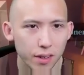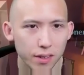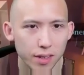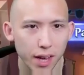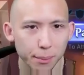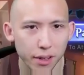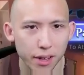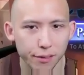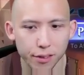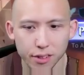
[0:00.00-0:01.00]
Tap
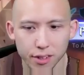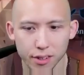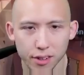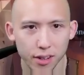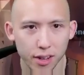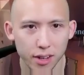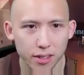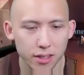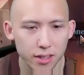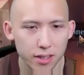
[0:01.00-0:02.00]
land for the turn,
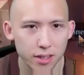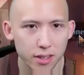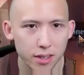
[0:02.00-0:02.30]
nice.